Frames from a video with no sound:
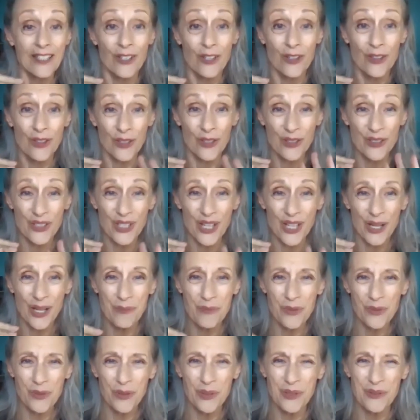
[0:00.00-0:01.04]
the third time
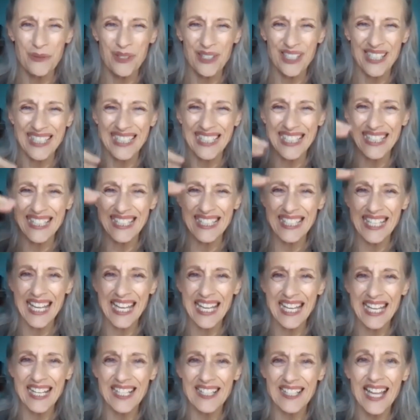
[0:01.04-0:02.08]
through, we're going to
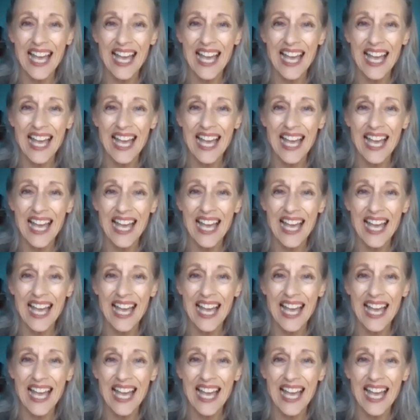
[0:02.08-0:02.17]
inhale,